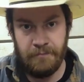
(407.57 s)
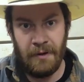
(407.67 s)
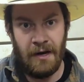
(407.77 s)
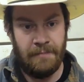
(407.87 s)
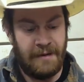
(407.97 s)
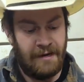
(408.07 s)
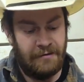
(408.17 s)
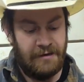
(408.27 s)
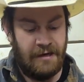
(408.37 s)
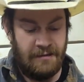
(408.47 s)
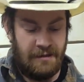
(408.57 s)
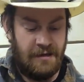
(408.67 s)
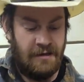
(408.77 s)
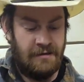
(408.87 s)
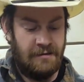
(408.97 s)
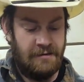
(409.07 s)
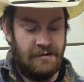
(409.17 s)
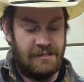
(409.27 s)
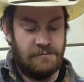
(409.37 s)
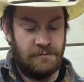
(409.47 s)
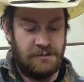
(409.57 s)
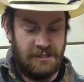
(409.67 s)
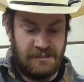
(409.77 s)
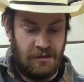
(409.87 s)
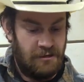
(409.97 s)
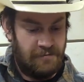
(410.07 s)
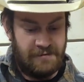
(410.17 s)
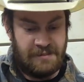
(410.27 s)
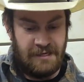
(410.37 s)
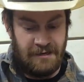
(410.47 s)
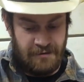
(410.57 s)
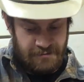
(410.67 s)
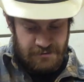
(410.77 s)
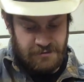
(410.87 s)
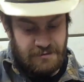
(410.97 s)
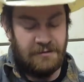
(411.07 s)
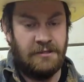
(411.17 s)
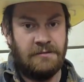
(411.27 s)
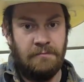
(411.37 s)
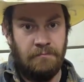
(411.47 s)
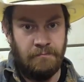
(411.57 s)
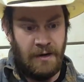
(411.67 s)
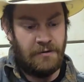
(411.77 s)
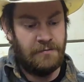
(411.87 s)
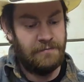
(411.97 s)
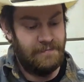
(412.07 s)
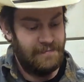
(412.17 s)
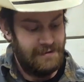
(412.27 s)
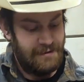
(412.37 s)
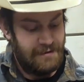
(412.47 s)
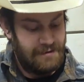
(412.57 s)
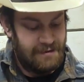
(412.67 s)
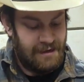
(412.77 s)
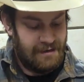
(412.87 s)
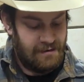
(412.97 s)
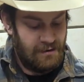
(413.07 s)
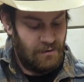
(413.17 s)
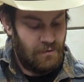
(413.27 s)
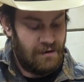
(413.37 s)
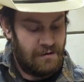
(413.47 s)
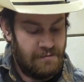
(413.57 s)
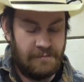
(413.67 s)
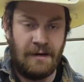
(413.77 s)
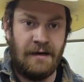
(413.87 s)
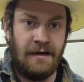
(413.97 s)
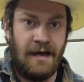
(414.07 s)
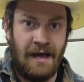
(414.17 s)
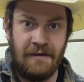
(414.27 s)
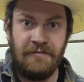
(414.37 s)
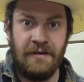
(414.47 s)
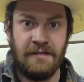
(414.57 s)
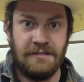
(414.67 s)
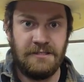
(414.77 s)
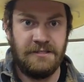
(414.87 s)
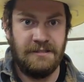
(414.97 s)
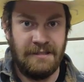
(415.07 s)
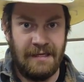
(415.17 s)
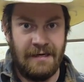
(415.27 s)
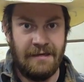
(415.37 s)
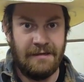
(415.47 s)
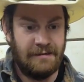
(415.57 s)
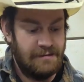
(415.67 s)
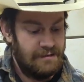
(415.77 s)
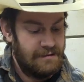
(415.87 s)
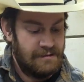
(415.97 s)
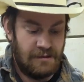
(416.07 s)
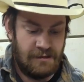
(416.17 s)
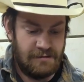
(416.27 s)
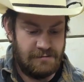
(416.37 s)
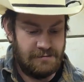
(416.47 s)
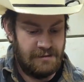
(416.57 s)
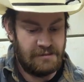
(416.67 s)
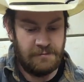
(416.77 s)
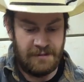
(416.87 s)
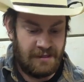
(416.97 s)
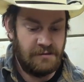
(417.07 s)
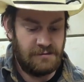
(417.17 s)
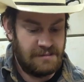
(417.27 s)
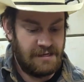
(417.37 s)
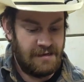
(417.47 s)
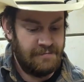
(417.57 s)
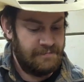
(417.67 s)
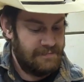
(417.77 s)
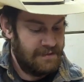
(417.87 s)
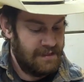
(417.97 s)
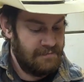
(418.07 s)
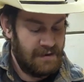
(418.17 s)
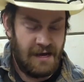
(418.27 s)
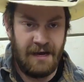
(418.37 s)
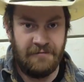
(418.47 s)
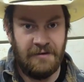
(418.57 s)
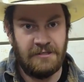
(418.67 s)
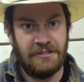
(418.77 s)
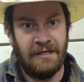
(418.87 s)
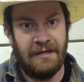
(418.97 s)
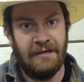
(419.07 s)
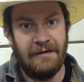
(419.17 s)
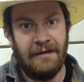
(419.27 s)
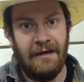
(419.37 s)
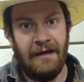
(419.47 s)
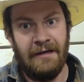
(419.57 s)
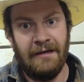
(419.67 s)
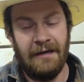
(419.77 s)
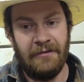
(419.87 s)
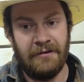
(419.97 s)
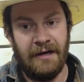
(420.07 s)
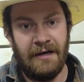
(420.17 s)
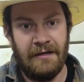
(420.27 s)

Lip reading: pop out, and then this will just all of a sudden just boom out of nowhere. My 1/2-inch did it, not this one, but they use the same thing. My 1/2-inch did it, and another guy